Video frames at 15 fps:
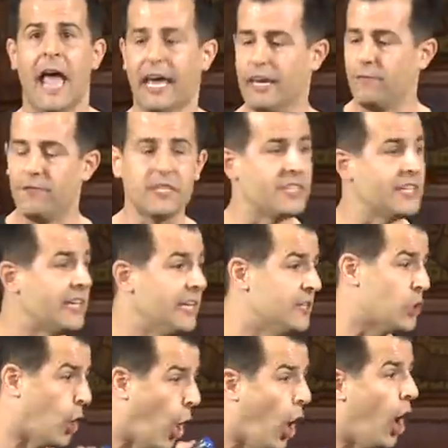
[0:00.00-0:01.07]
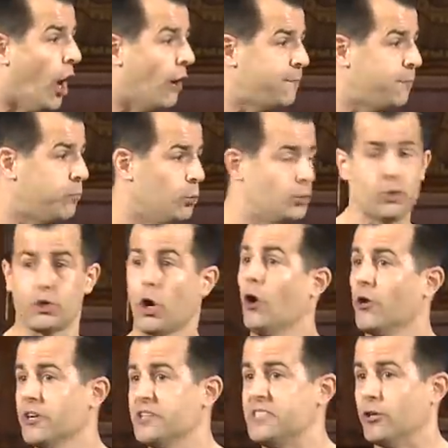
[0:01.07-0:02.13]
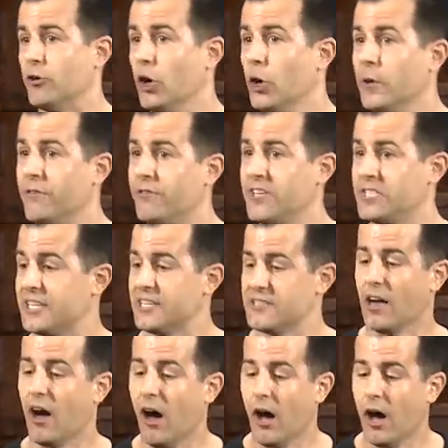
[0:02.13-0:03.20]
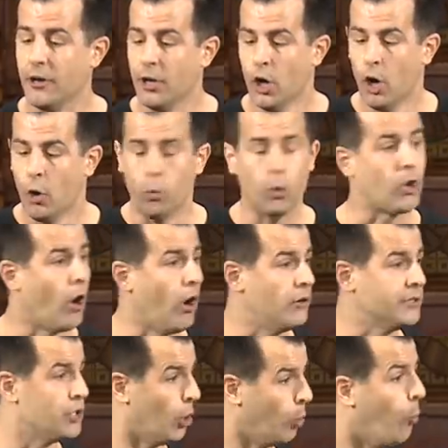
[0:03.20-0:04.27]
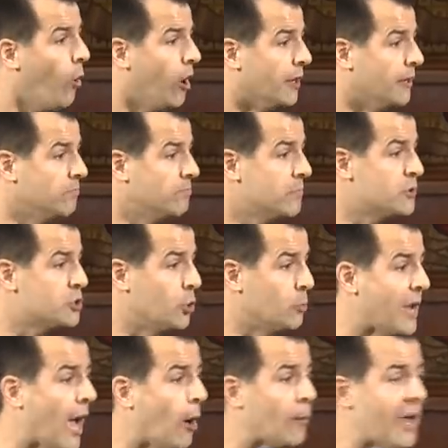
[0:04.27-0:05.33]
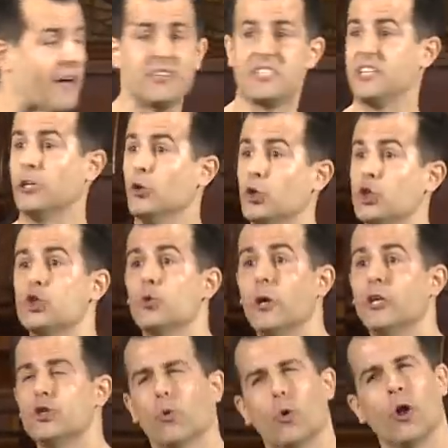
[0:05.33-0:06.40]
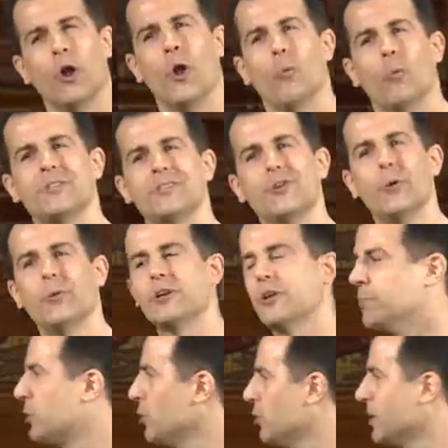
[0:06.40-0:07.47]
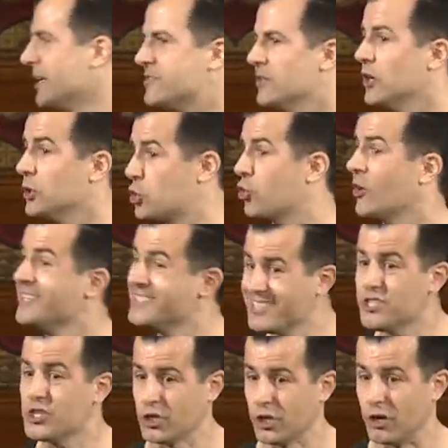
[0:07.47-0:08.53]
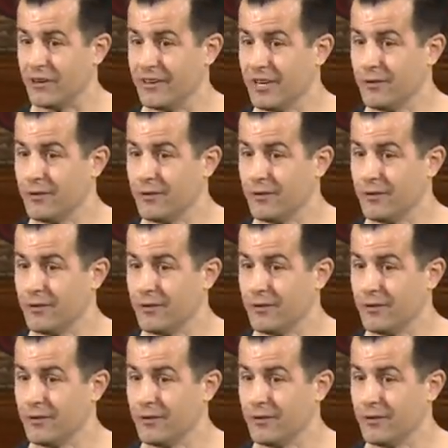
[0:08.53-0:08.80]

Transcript: And if this thing is off, we'll just call it a 0. And if this thing is on, we'll call it a 1. So now we have a single switch, or what's known in computing as a transistor.